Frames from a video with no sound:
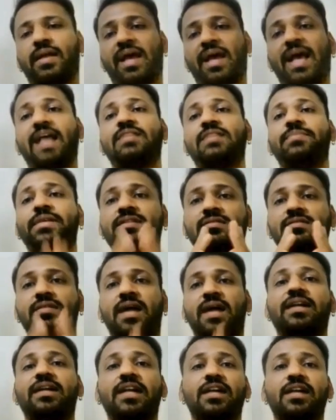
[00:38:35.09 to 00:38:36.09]
has been
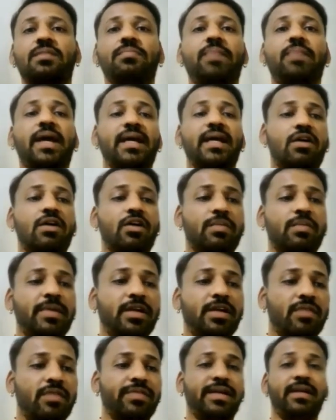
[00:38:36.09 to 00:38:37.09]
started by
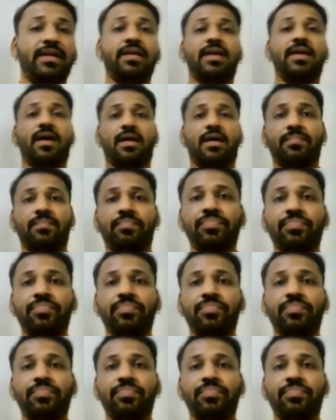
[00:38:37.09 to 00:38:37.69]
government of India.